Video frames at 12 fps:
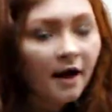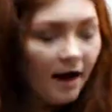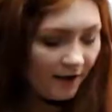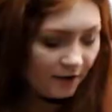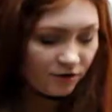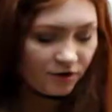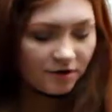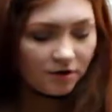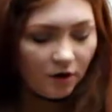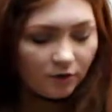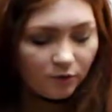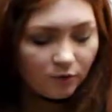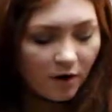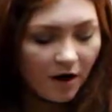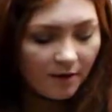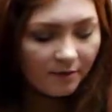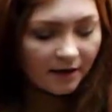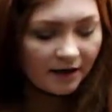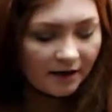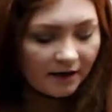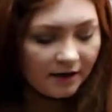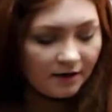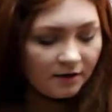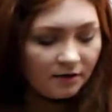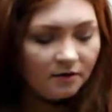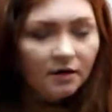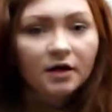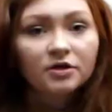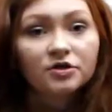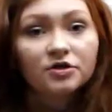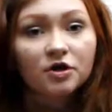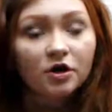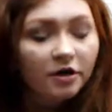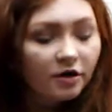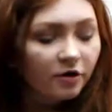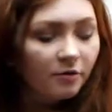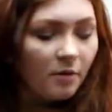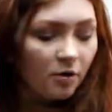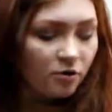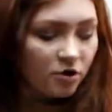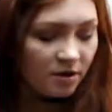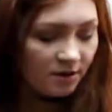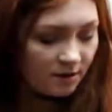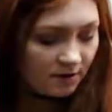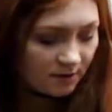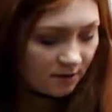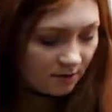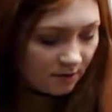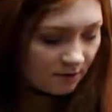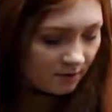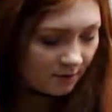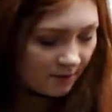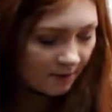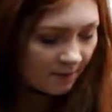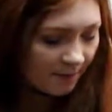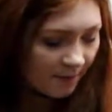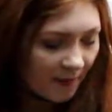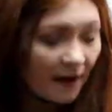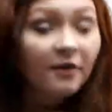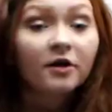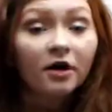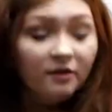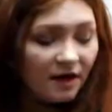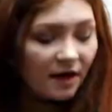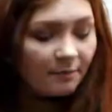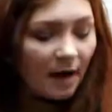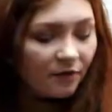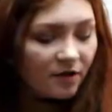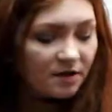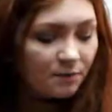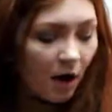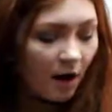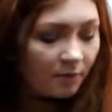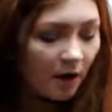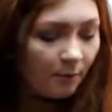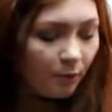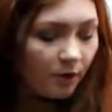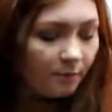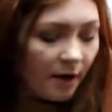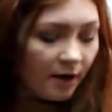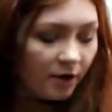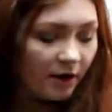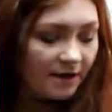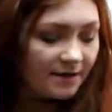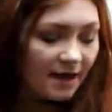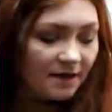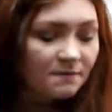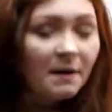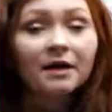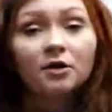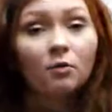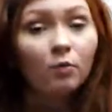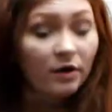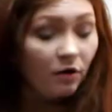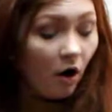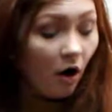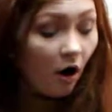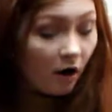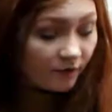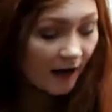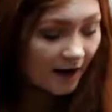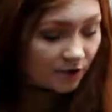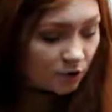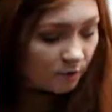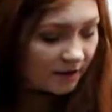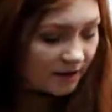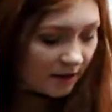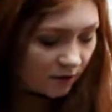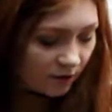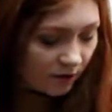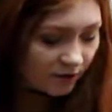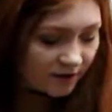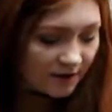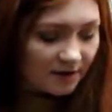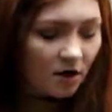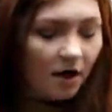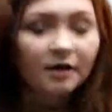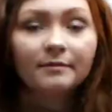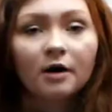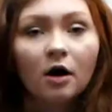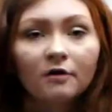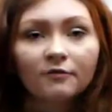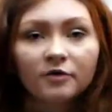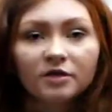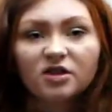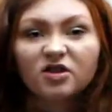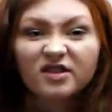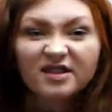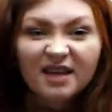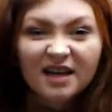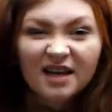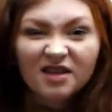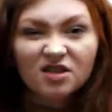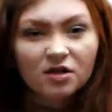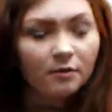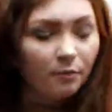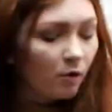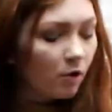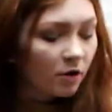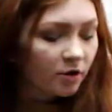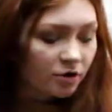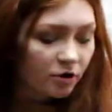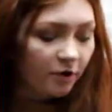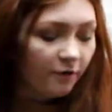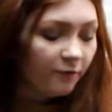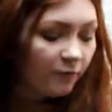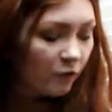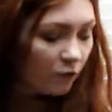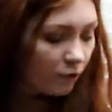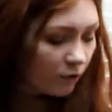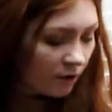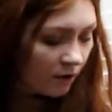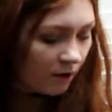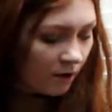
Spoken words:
And you just start rubbing it in circular motions. And the good thing about this Popknot board butter is that it's made with all natural materials. It's not going to be harmful to your skin, to the board, or to your food.